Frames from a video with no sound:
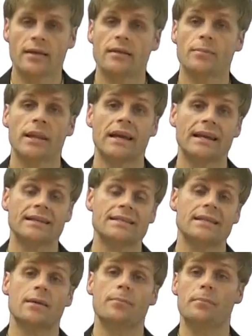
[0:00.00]
the plan is
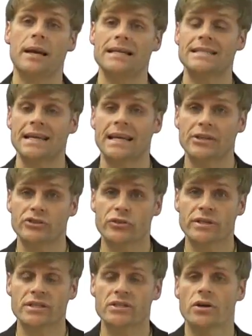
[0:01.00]
in the best
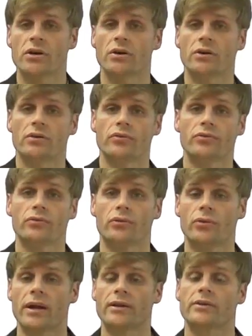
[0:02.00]
interest of
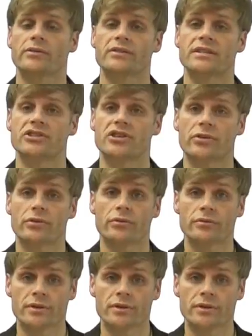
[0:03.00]
creditors in general.